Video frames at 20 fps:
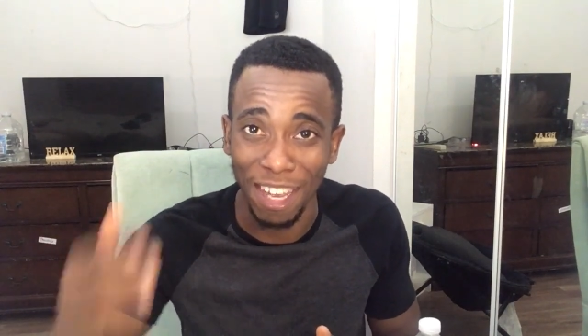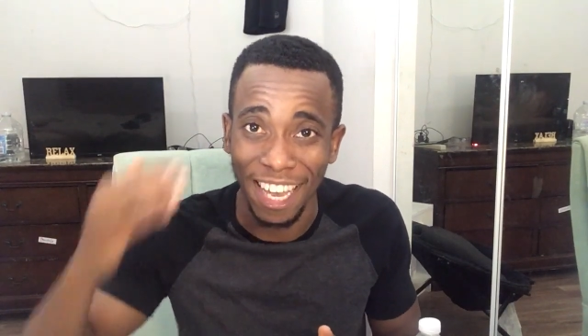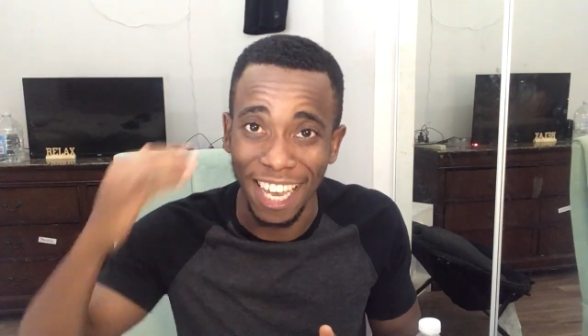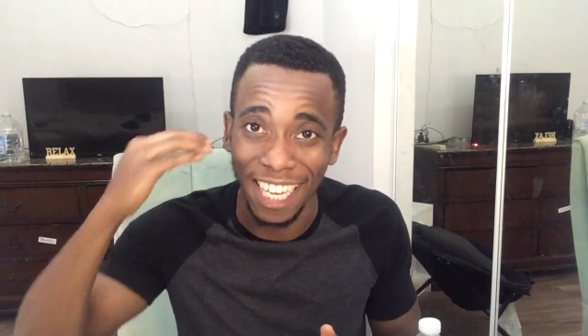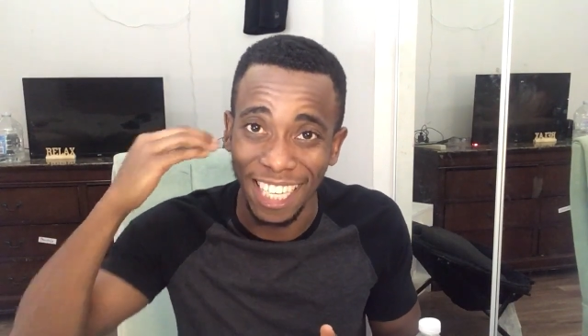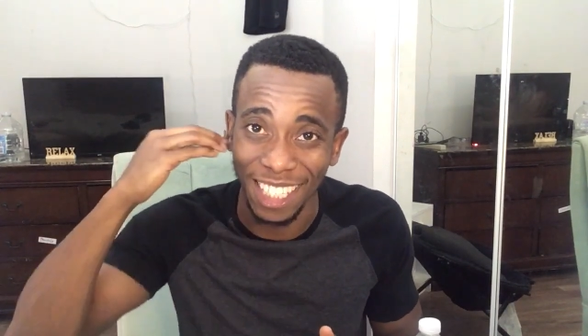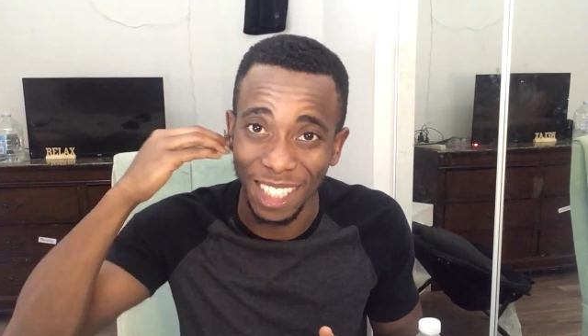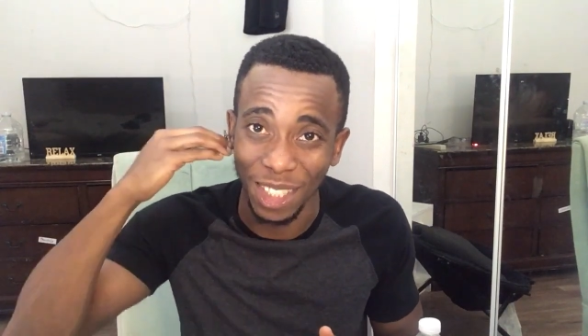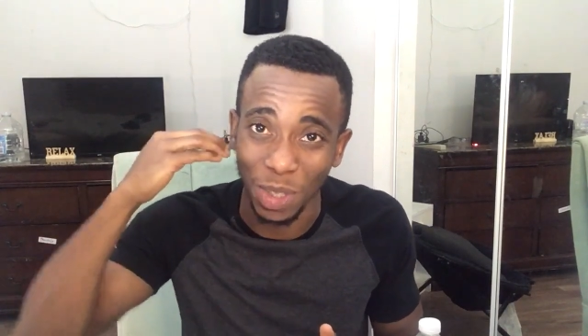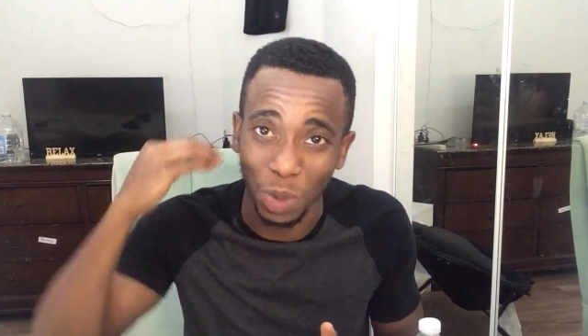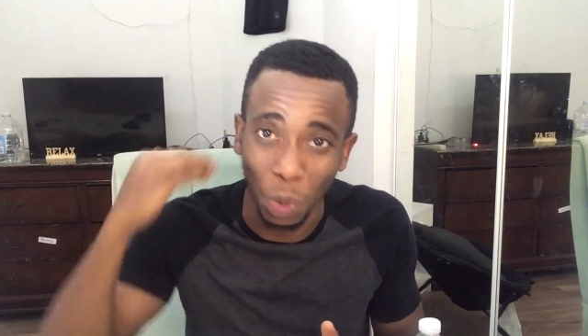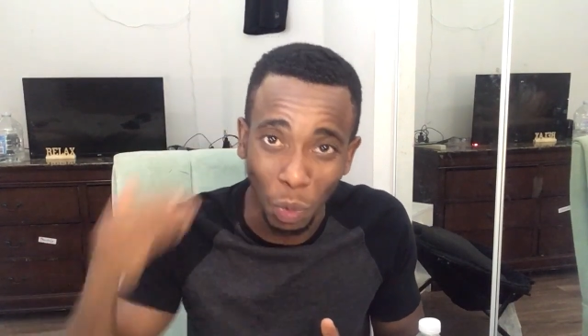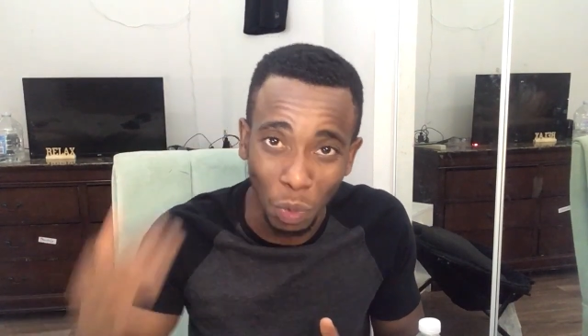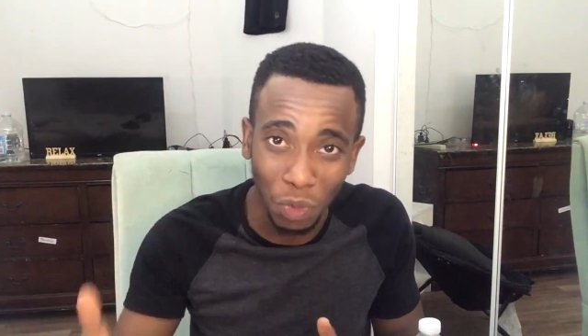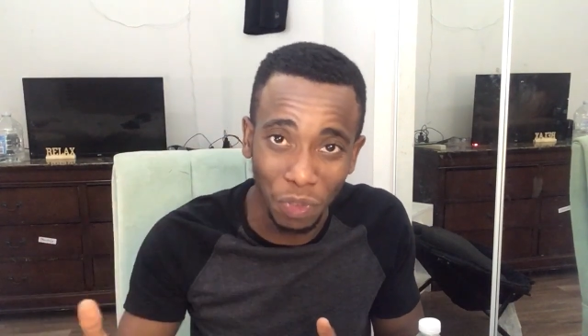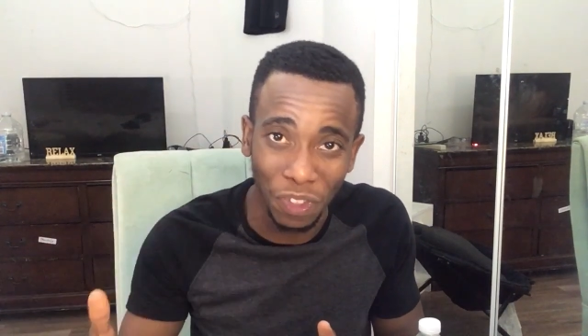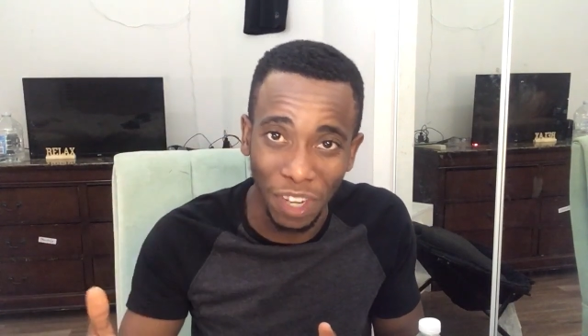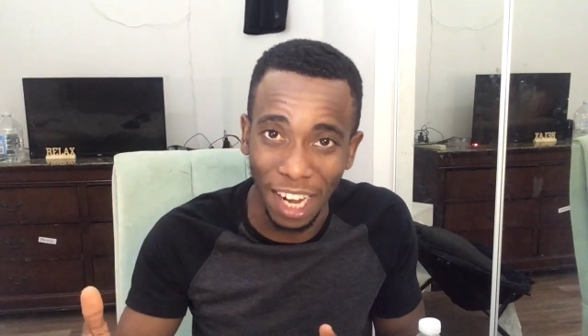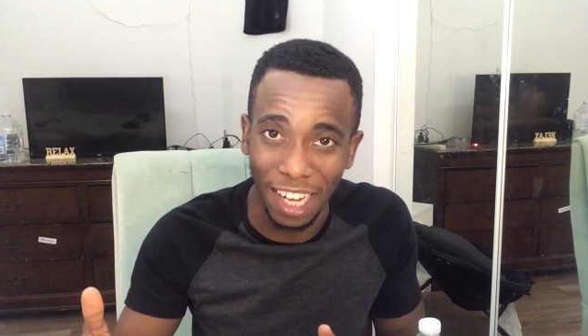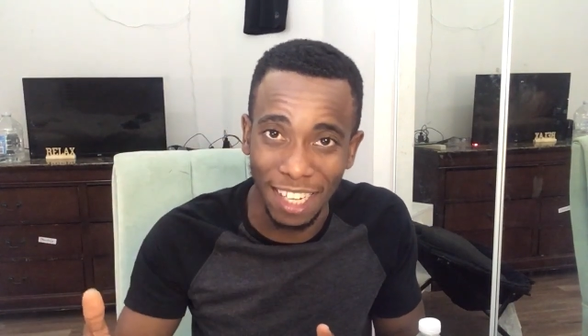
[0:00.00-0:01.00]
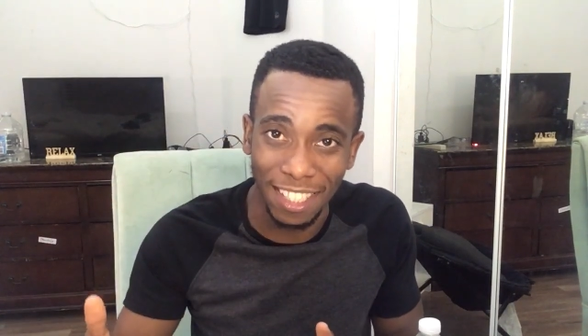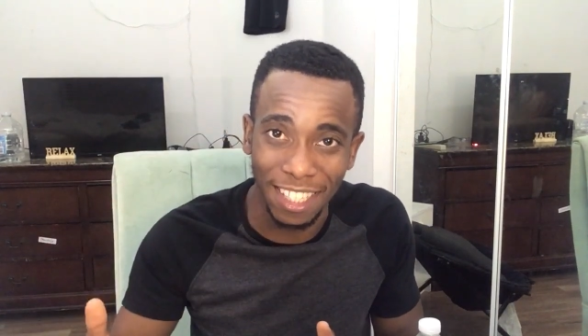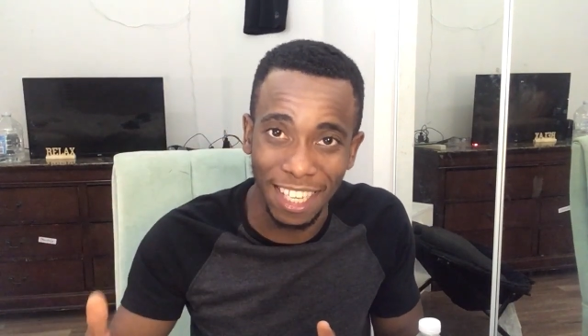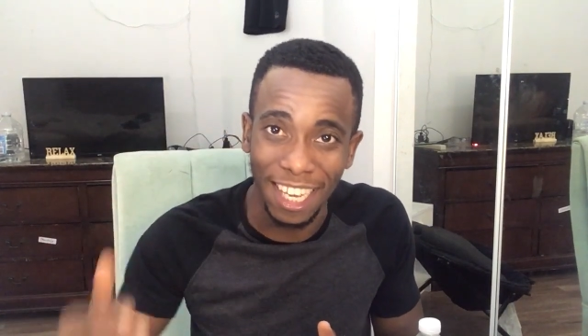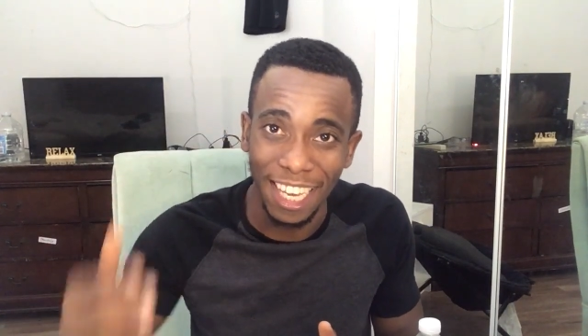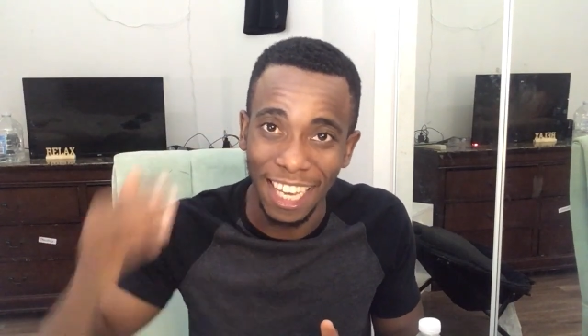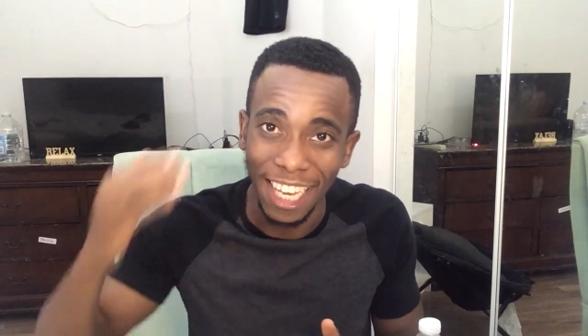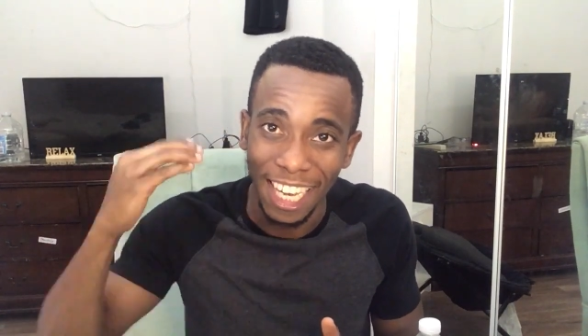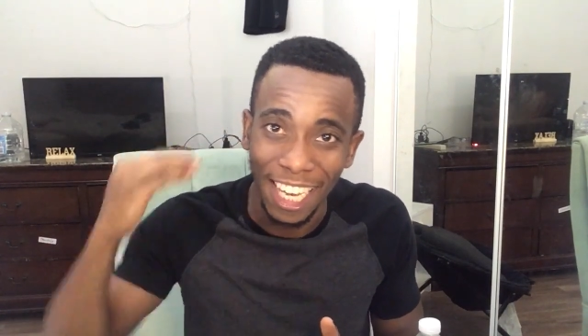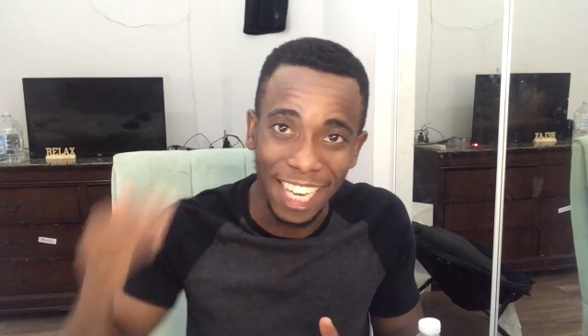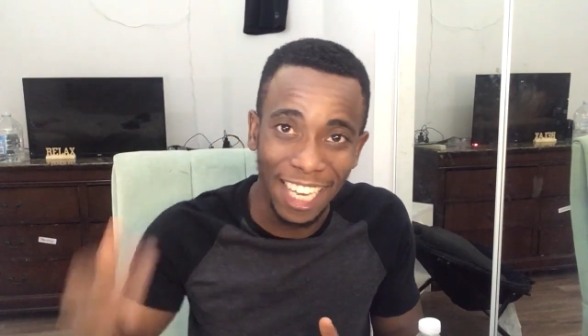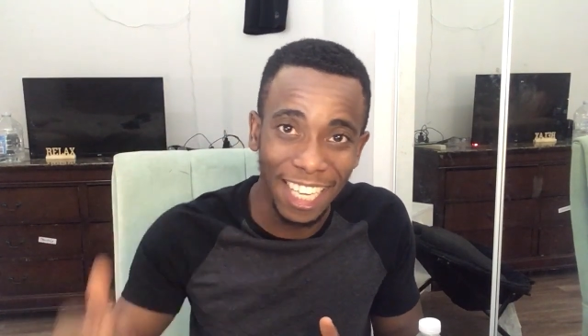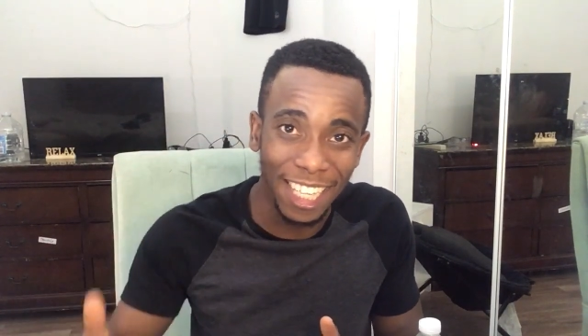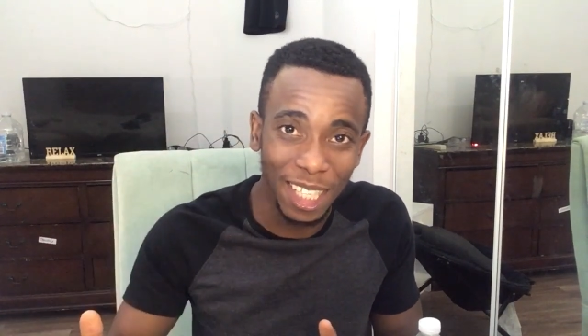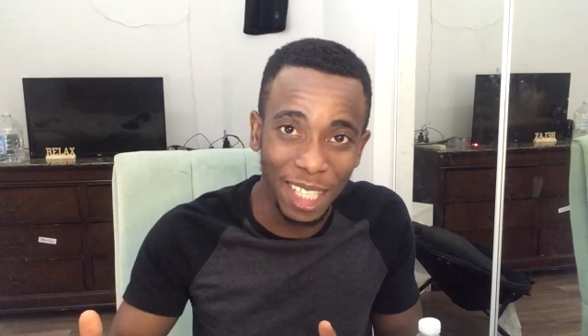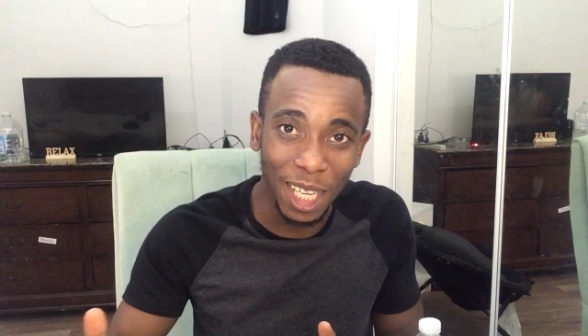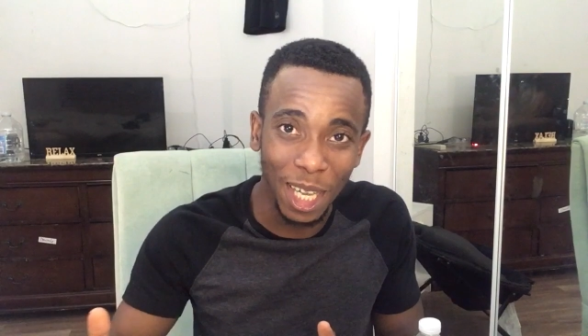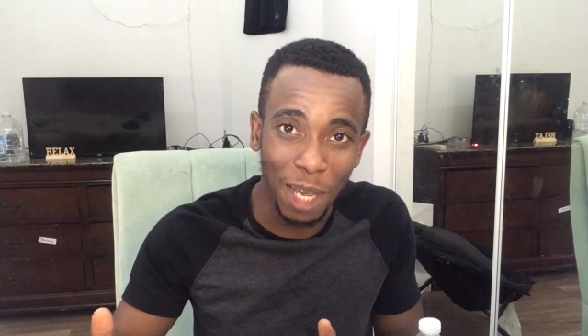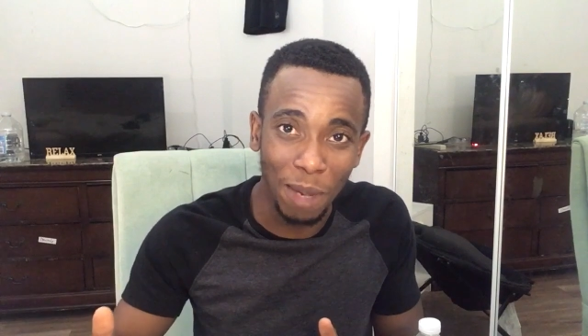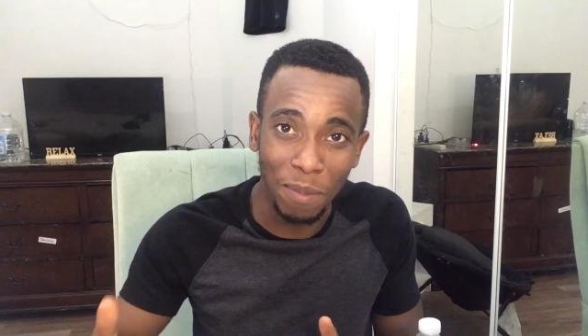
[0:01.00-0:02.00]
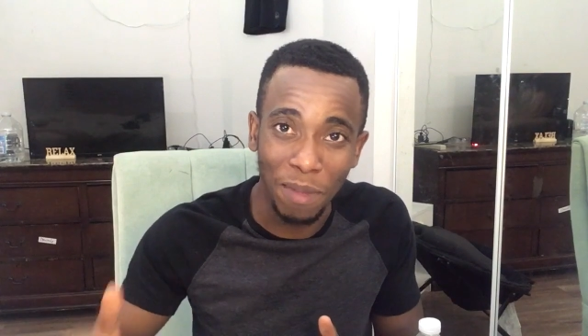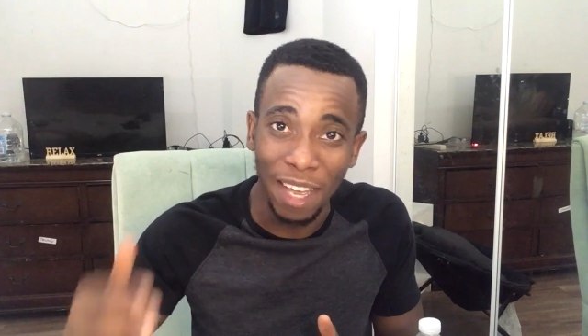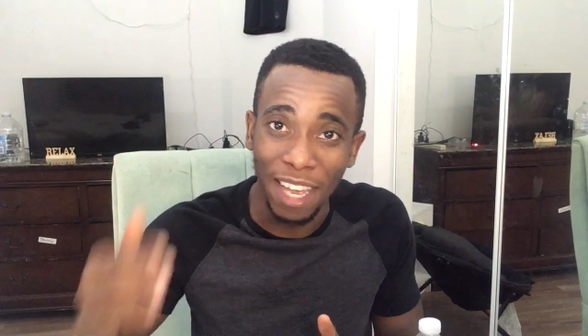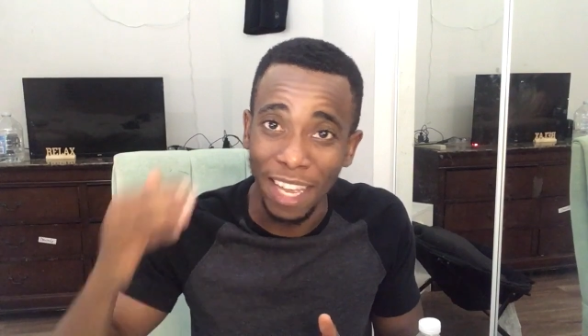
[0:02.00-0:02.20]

He's so fast in the game.